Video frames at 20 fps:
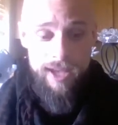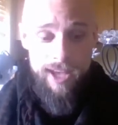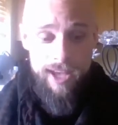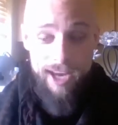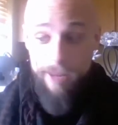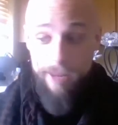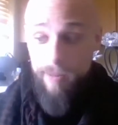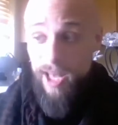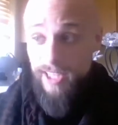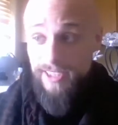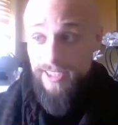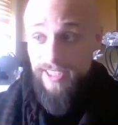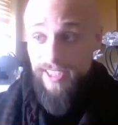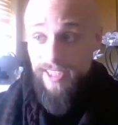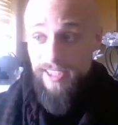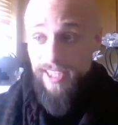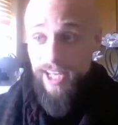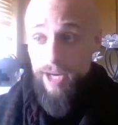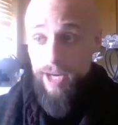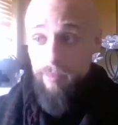And I'm not
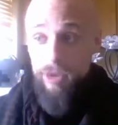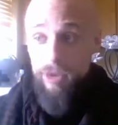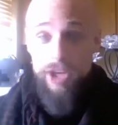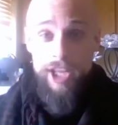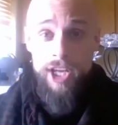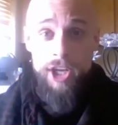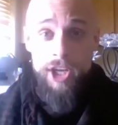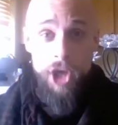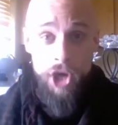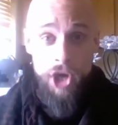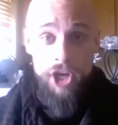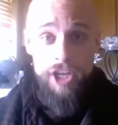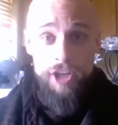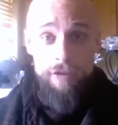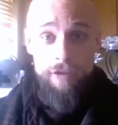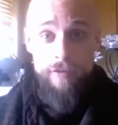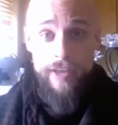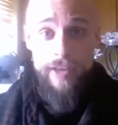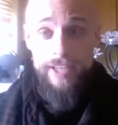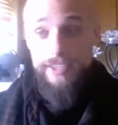sitting there putting a gun in
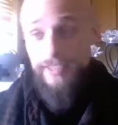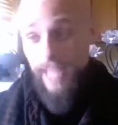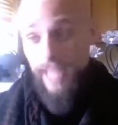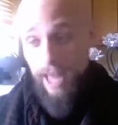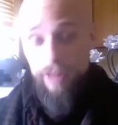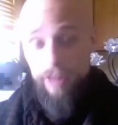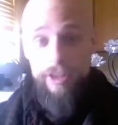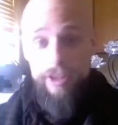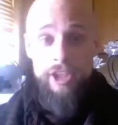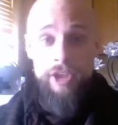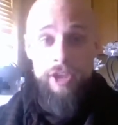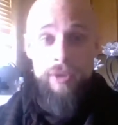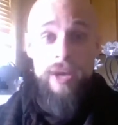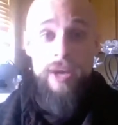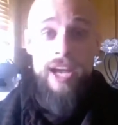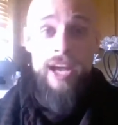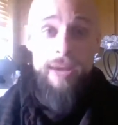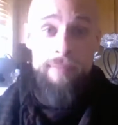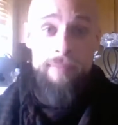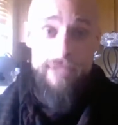your face telling you.
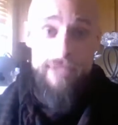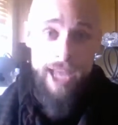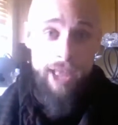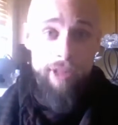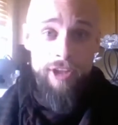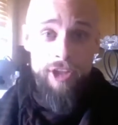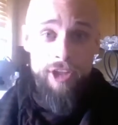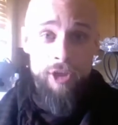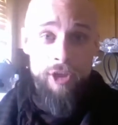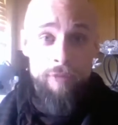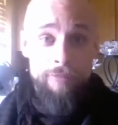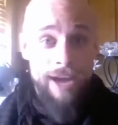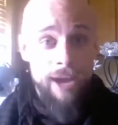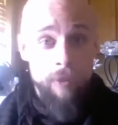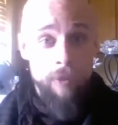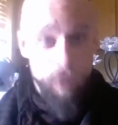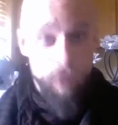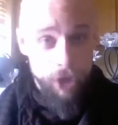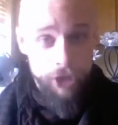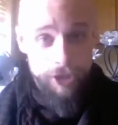I'm telling you by
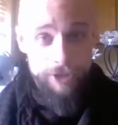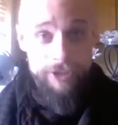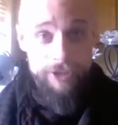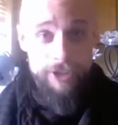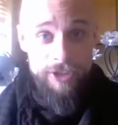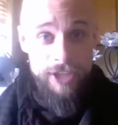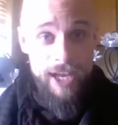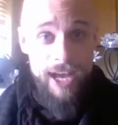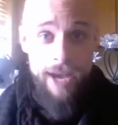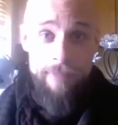words.